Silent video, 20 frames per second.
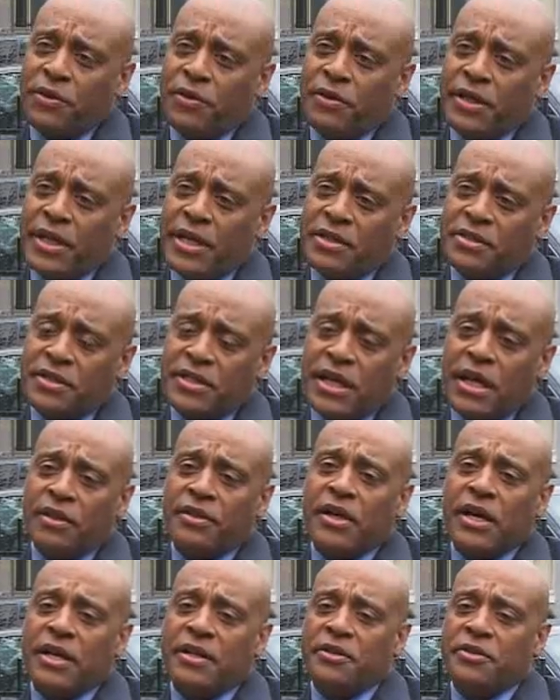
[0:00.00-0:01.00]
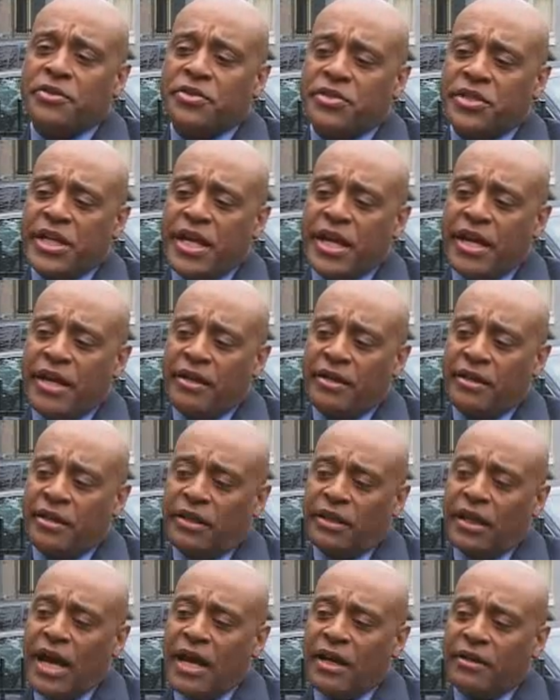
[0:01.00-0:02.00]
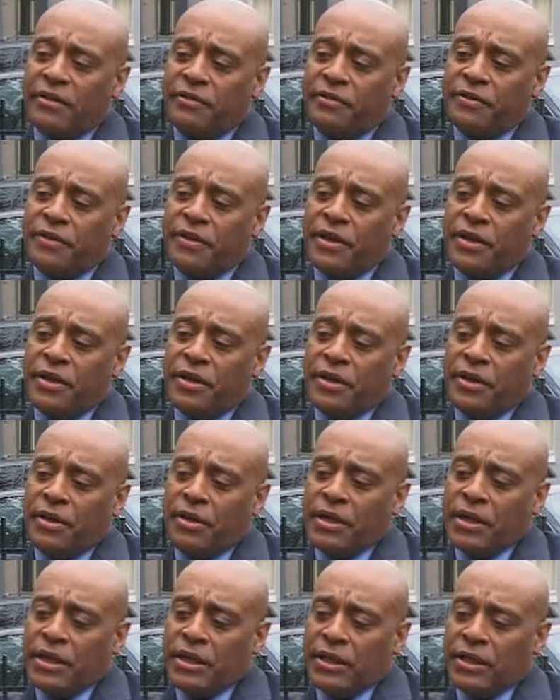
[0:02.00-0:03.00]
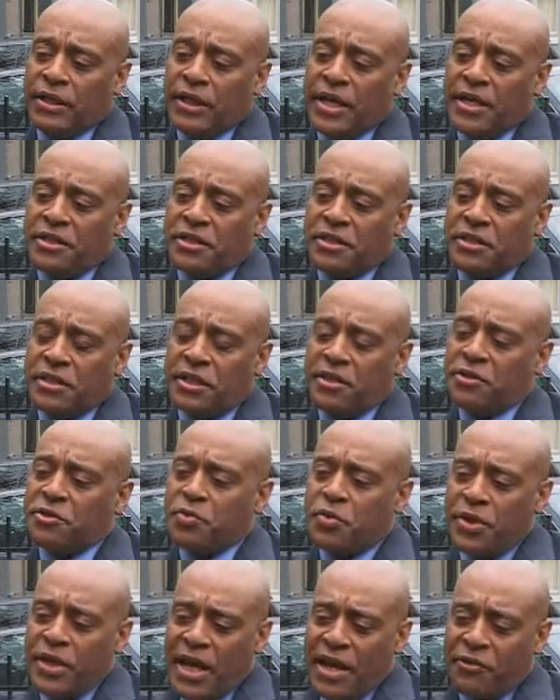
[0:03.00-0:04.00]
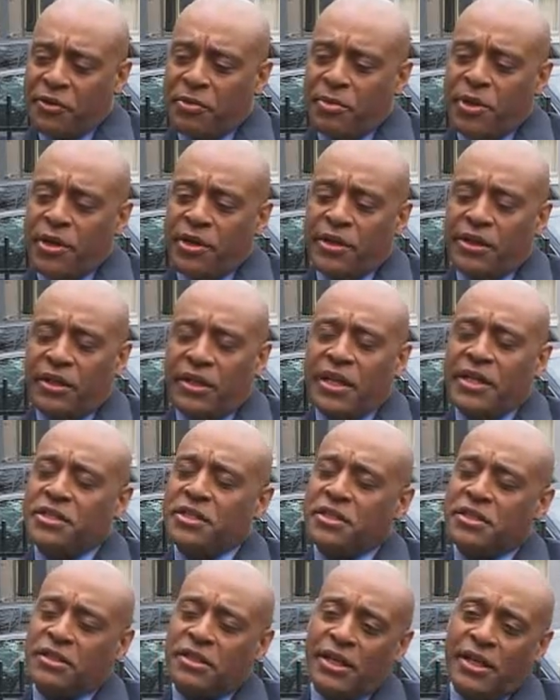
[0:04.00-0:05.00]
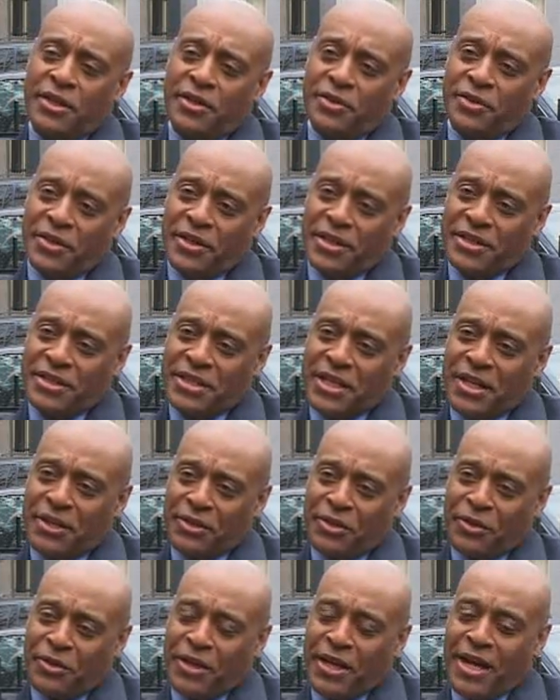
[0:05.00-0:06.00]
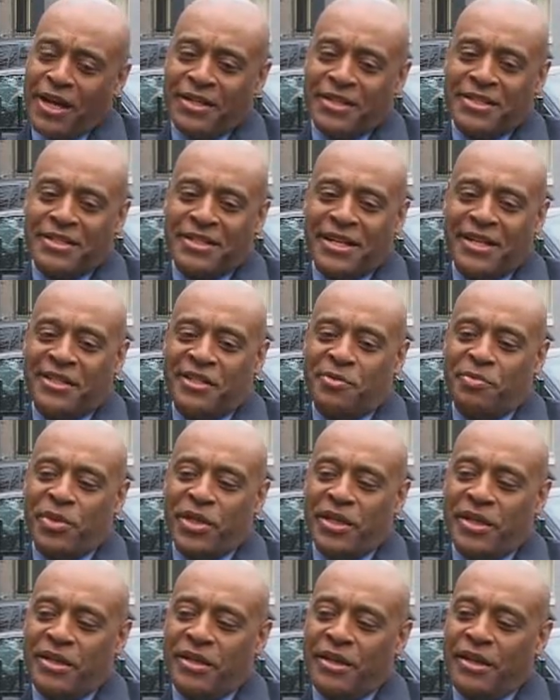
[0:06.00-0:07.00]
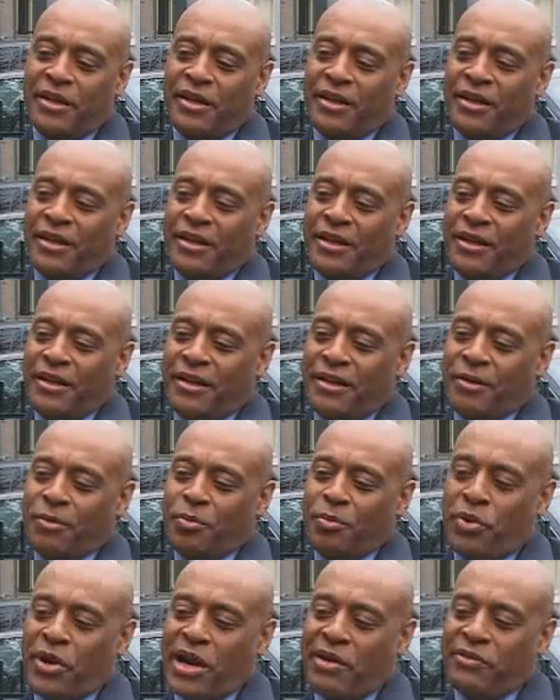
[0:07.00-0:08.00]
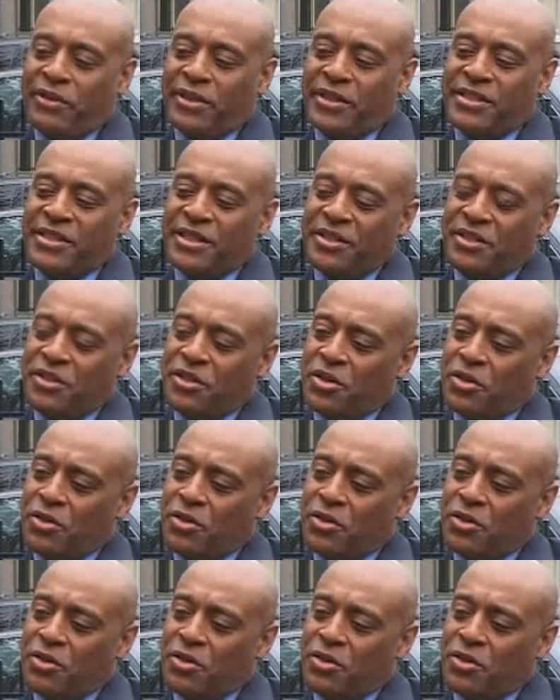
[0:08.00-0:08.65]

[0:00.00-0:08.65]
gone down south, I understand that a lot of legislators, one African-American legislator in South Carolina said to me privately, said,